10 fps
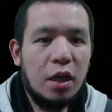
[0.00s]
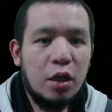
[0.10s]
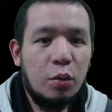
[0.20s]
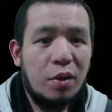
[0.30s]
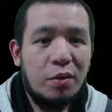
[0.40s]

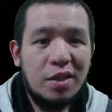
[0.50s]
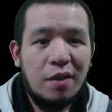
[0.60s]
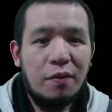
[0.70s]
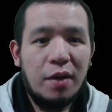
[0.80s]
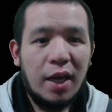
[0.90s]
you will
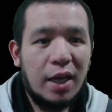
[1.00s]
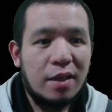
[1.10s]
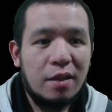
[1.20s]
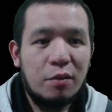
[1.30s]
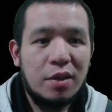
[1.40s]
receive health
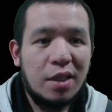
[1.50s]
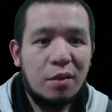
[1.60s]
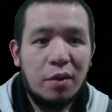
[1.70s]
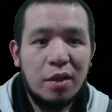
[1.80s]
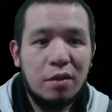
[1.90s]

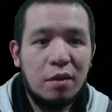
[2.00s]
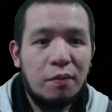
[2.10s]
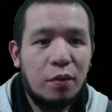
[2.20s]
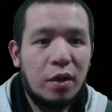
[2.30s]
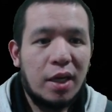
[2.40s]
regeneration
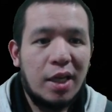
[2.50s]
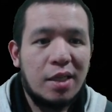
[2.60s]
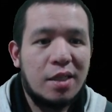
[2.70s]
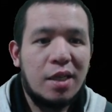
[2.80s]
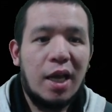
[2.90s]
for
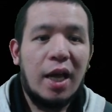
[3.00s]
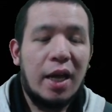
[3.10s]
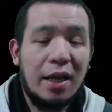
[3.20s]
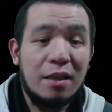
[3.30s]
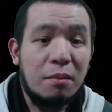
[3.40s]
each
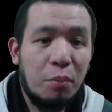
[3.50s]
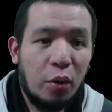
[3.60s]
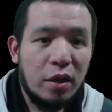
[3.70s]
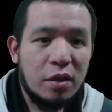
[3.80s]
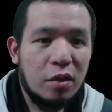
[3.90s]
health
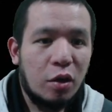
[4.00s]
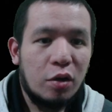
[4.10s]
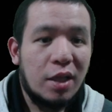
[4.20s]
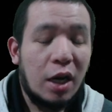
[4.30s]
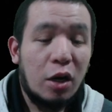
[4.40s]
points on
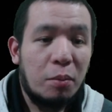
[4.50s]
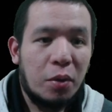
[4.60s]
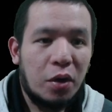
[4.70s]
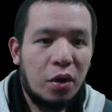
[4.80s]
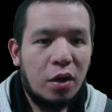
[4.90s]
the
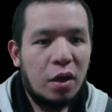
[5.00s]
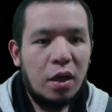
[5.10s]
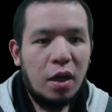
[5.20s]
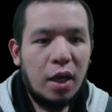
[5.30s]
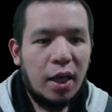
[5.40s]
armor,
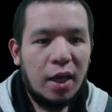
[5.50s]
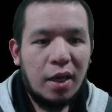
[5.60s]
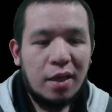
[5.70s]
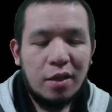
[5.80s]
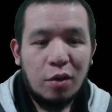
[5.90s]

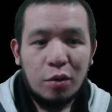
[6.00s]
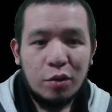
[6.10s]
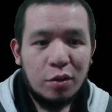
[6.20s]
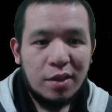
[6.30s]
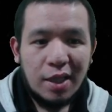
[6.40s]
and
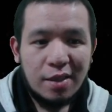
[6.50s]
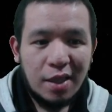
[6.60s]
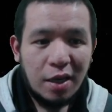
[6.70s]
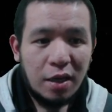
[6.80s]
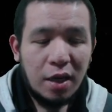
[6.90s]
also says
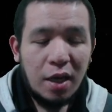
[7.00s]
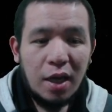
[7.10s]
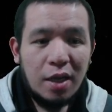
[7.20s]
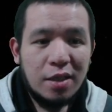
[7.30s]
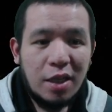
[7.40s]
here
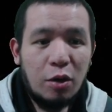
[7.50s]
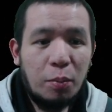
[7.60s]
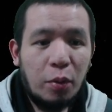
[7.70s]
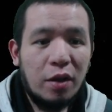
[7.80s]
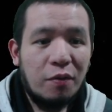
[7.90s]

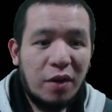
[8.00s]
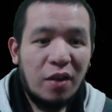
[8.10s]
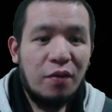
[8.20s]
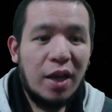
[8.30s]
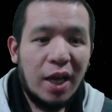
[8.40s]
0.5
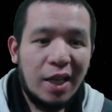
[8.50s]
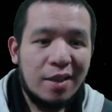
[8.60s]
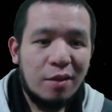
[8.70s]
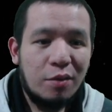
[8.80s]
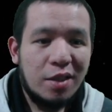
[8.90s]
health
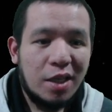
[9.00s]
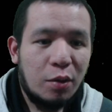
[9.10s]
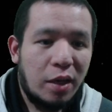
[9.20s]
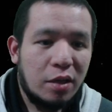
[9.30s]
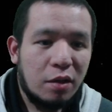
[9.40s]

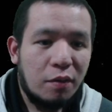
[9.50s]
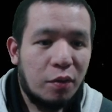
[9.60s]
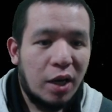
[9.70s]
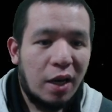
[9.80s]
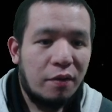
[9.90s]
regeneration
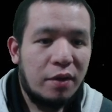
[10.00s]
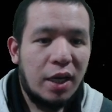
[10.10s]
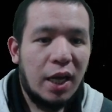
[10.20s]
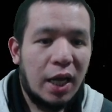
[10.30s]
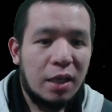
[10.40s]
for every
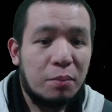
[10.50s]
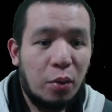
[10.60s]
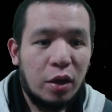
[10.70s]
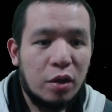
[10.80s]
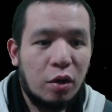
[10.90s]
health
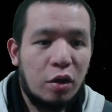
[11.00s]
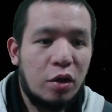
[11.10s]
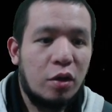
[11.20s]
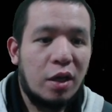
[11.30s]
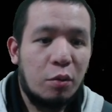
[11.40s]
point on
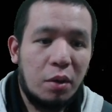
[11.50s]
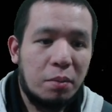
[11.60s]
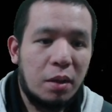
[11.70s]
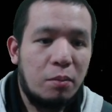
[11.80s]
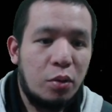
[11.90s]
your equipped
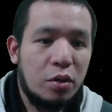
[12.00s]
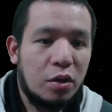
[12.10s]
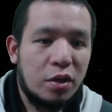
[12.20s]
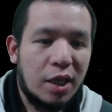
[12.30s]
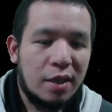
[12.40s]
bruiser
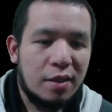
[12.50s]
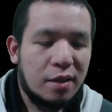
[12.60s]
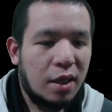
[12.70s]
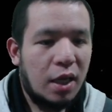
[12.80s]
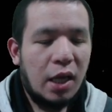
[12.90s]
chest.
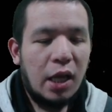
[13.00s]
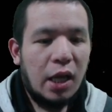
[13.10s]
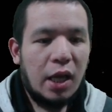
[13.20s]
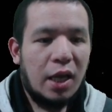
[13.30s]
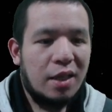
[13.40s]

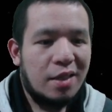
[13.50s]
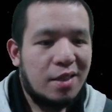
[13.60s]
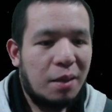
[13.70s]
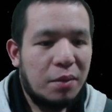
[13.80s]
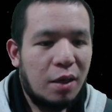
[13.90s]
And
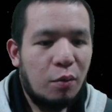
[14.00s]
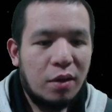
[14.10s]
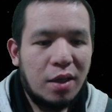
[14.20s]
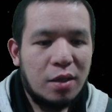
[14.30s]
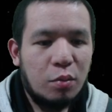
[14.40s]
same thing with
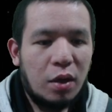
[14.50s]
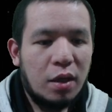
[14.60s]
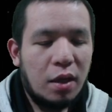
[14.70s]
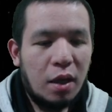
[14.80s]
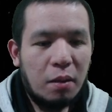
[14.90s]
this
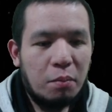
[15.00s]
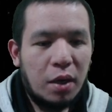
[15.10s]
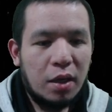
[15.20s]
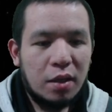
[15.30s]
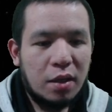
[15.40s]
one, but